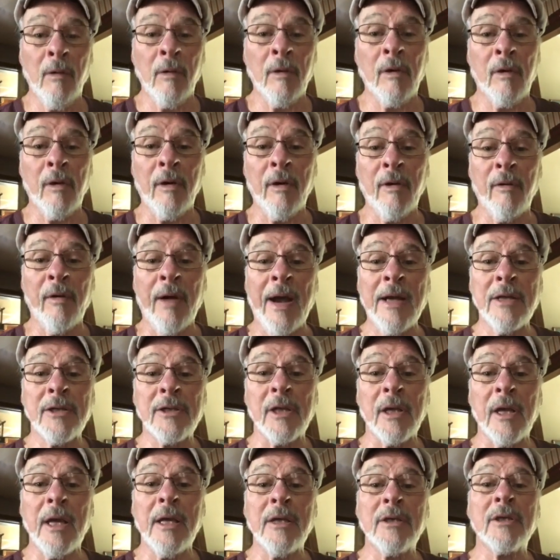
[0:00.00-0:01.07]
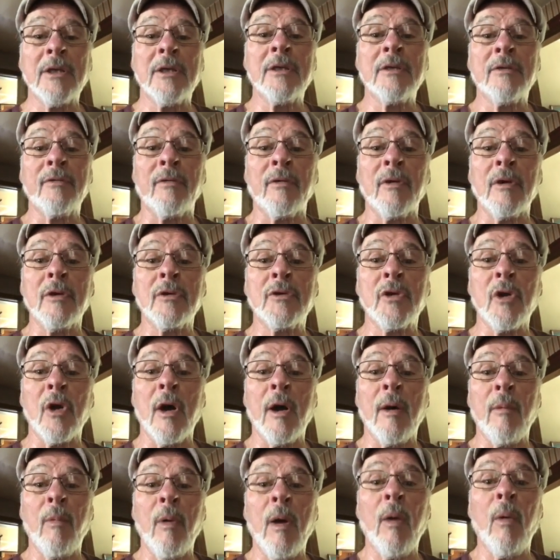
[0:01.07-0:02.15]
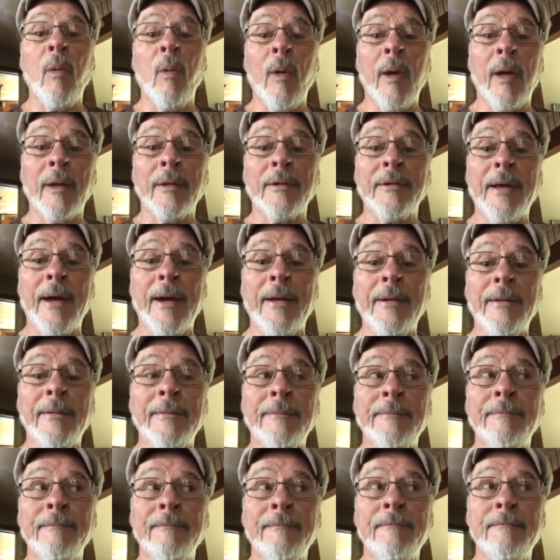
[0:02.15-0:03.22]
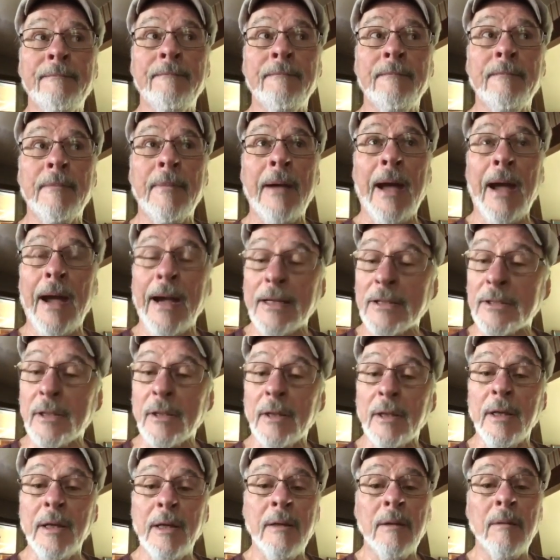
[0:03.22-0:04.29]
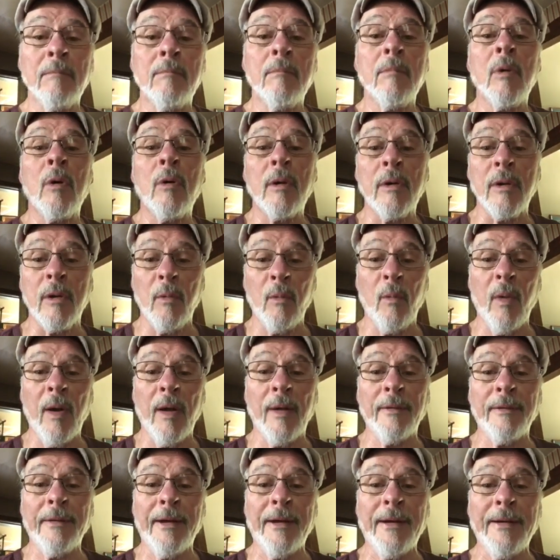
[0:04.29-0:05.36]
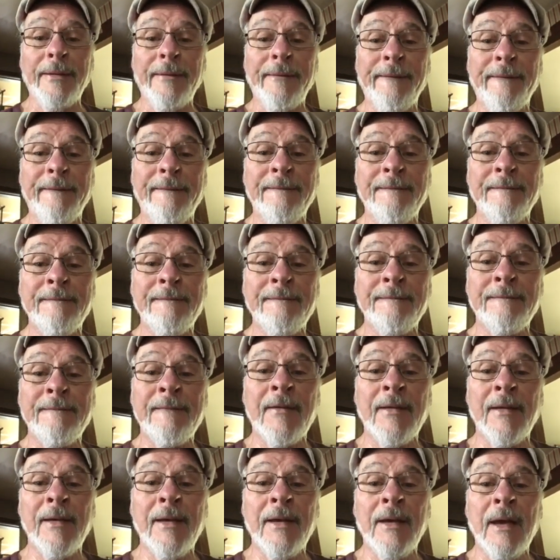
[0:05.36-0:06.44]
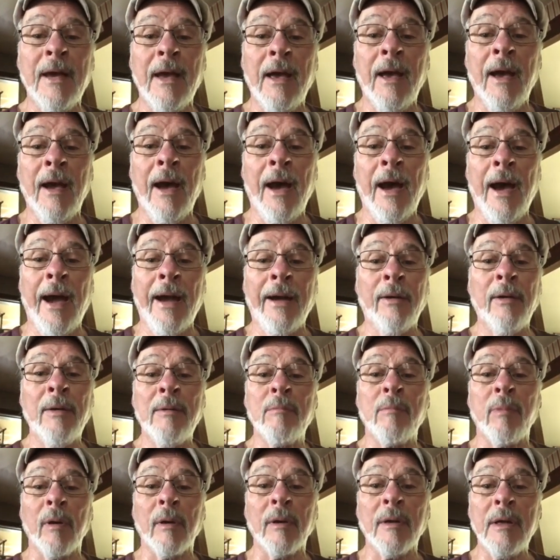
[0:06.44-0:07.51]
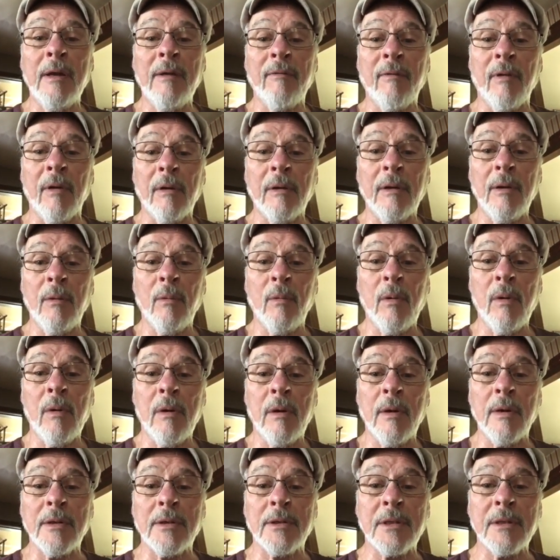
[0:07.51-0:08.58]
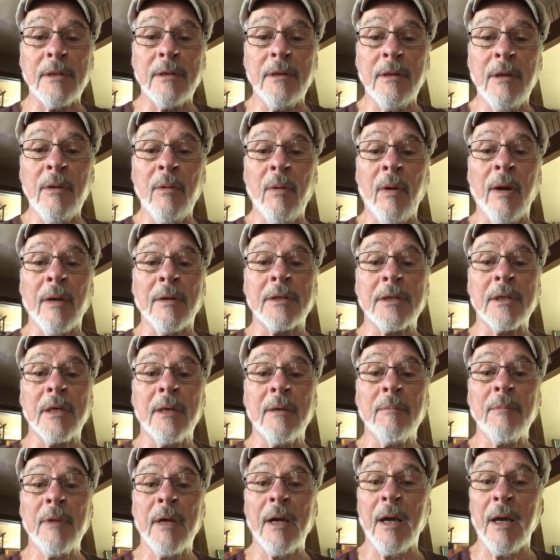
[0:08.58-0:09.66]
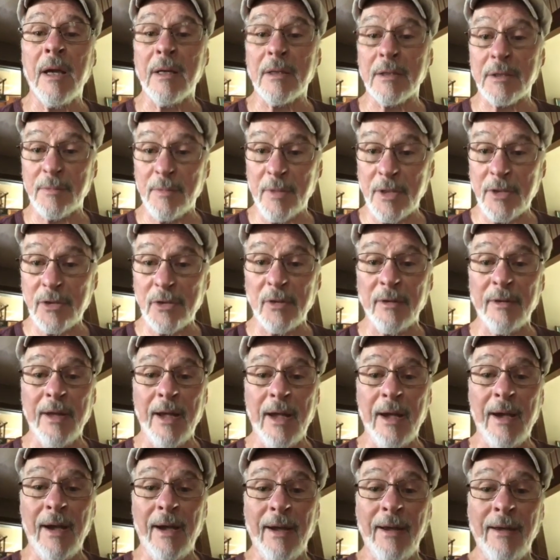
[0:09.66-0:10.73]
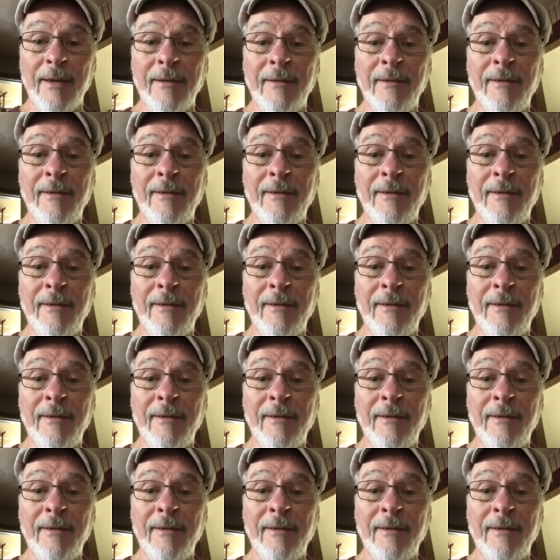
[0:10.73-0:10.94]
Congratulations for a job well done. Actually, more than well done. I couldn't believe all the awards. You are some kind of special guy.